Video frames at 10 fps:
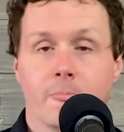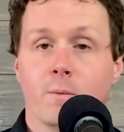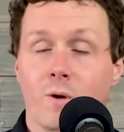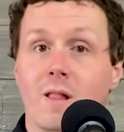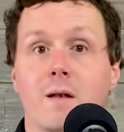
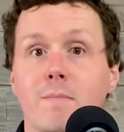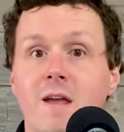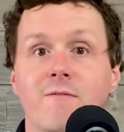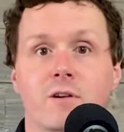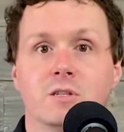well, on
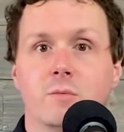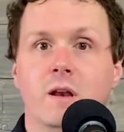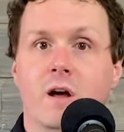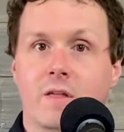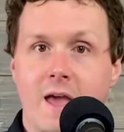May 1st, we
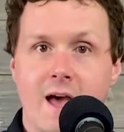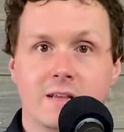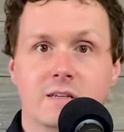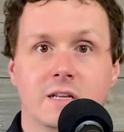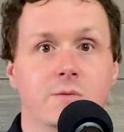need all the
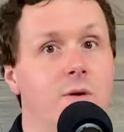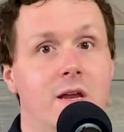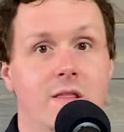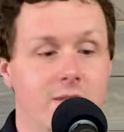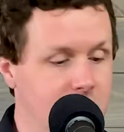assets. We
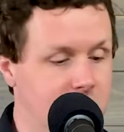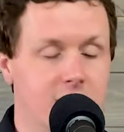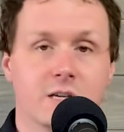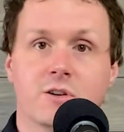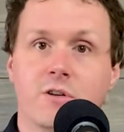need these
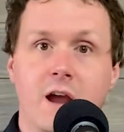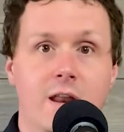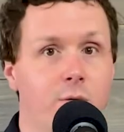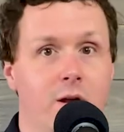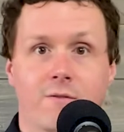things
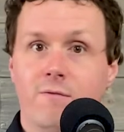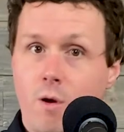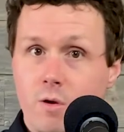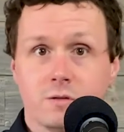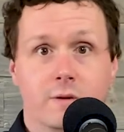created. We need
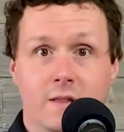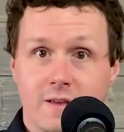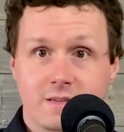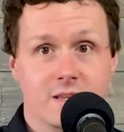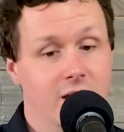photos. We need
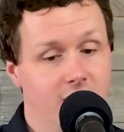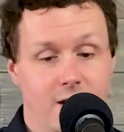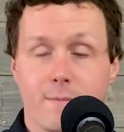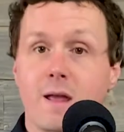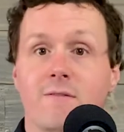this thing. And then
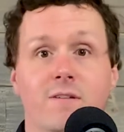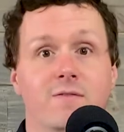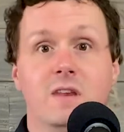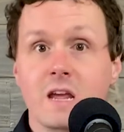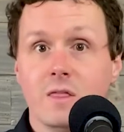on May
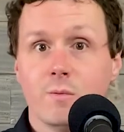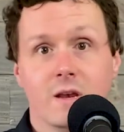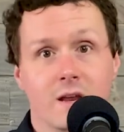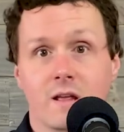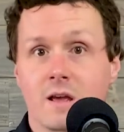15th, we
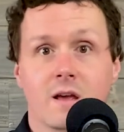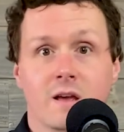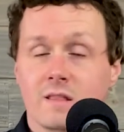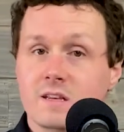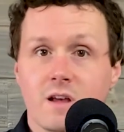need
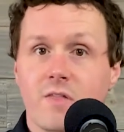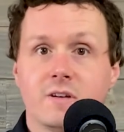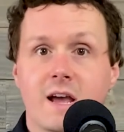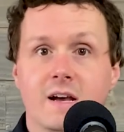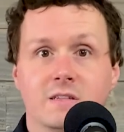these other
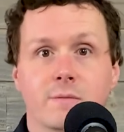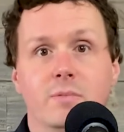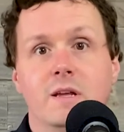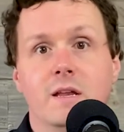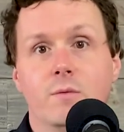tasks
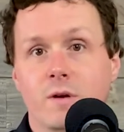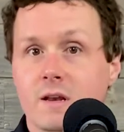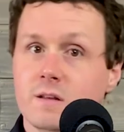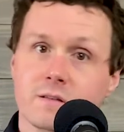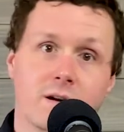completed. We
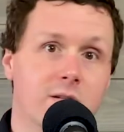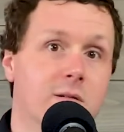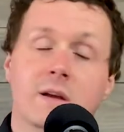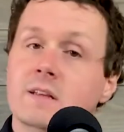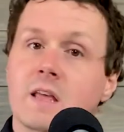need to start
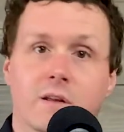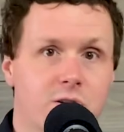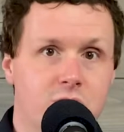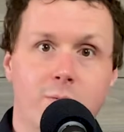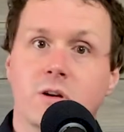telling
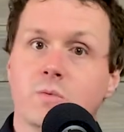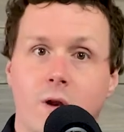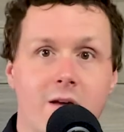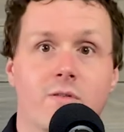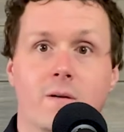distributors,
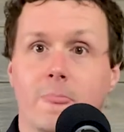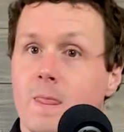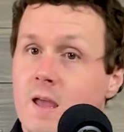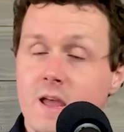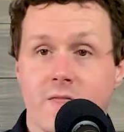whatever.
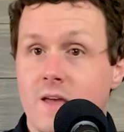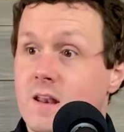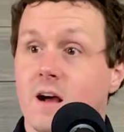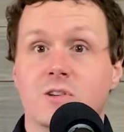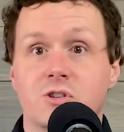And
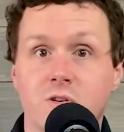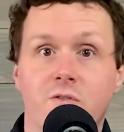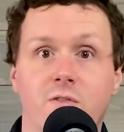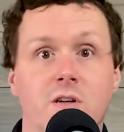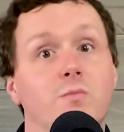then on June
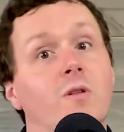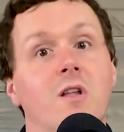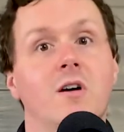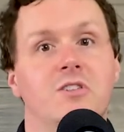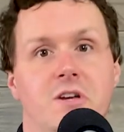1st, we'll
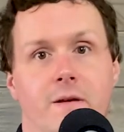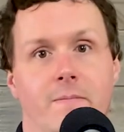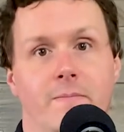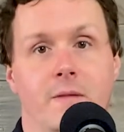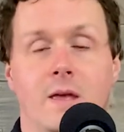launch it.
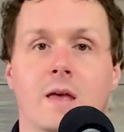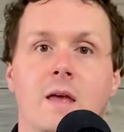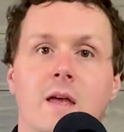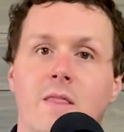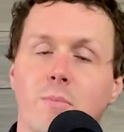
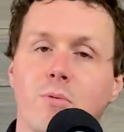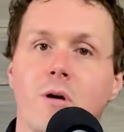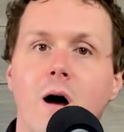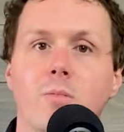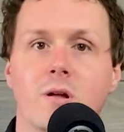And the
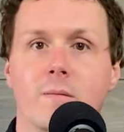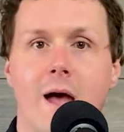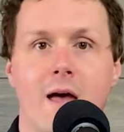problem